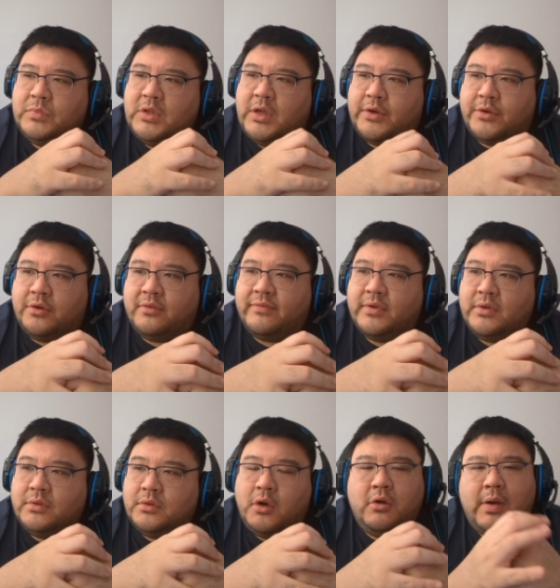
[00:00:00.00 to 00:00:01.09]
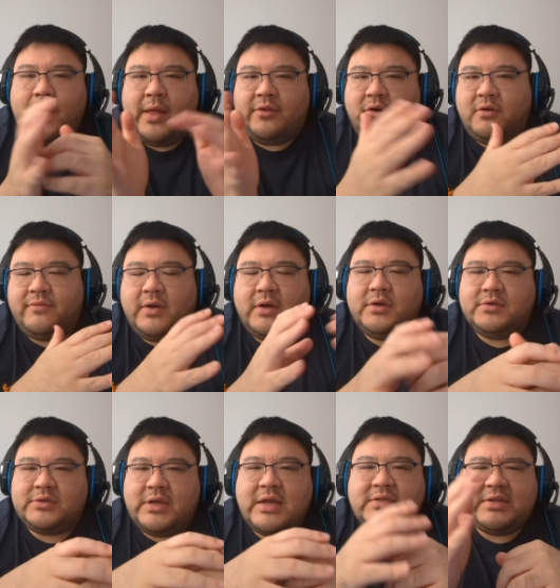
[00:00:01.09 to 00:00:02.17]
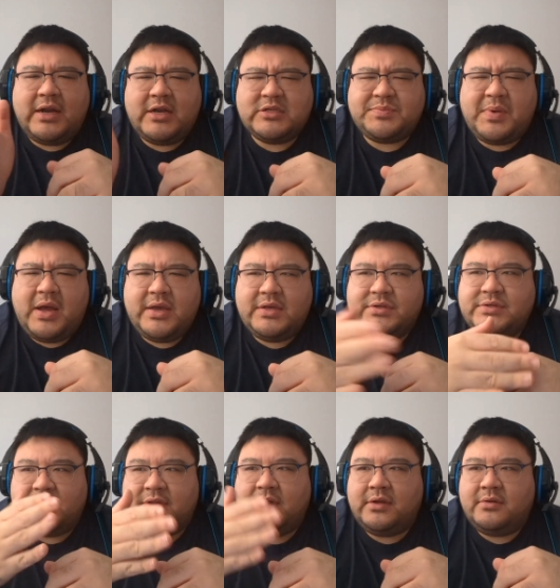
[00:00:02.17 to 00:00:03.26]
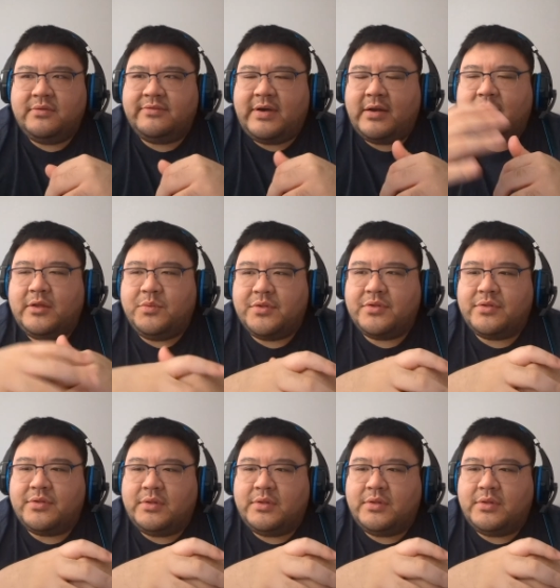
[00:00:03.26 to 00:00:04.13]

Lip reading: not Nerva. Oh, I'm not Nerva. It was Antoninus Pius, and then finally with